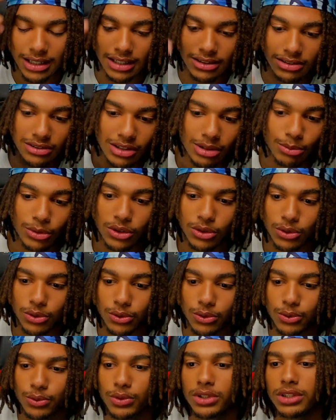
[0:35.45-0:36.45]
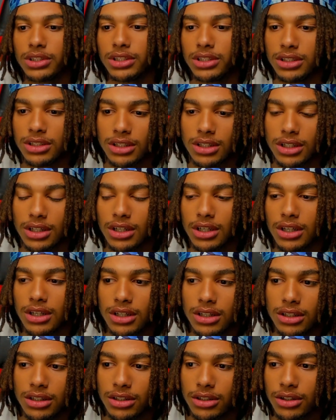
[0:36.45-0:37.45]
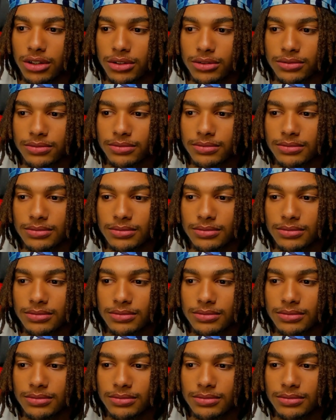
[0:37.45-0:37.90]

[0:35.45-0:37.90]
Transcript: as someone who really, you know,